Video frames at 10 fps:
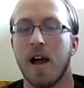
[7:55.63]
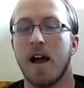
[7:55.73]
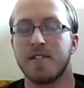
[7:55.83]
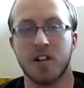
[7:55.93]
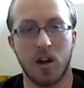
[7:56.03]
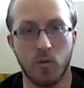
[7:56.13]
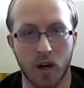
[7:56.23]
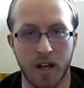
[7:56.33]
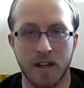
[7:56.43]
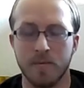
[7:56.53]
I started
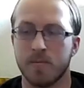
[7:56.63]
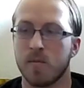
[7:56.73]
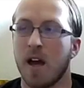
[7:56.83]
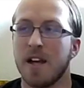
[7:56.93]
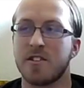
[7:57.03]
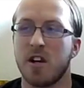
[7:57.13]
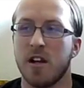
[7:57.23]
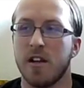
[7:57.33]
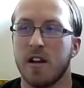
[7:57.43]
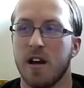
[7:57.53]
running, I
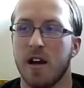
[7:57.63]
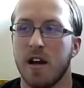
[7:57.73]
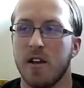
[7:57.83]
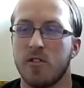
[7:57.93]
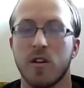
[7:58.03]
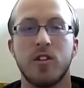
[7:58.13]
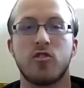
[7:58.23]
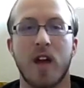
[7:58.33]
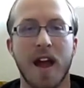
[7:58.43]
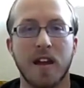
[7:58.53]
started doing
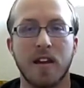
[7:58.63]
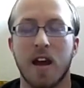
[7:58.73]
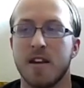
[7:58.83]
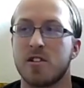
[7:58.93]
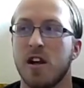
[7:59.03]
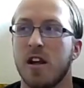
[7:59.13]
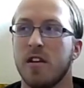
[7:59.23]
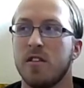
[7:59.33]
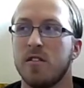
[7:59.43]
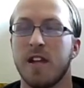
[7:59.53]
track, I started
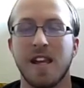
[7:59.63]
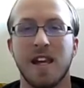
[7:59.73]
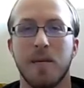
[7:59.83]
taking